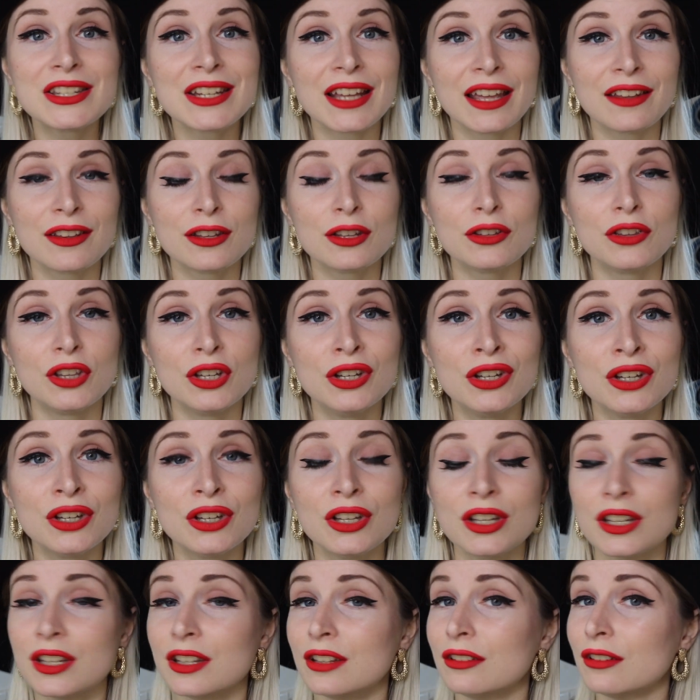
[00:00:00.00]
together
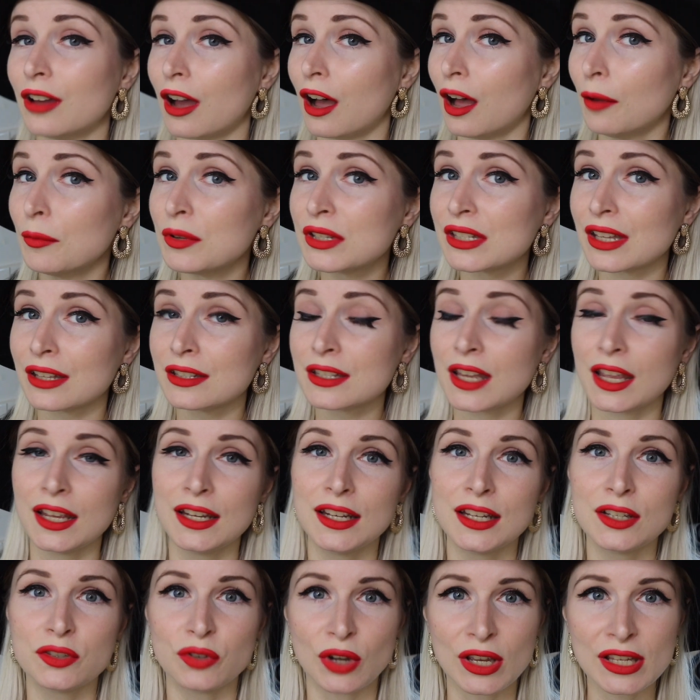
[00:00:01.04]
the hummus and
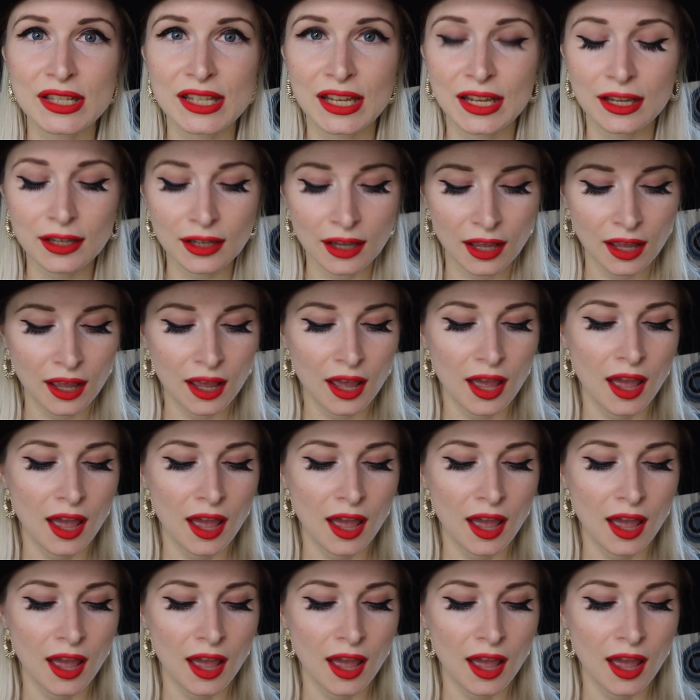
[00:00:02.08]
tahini dressing,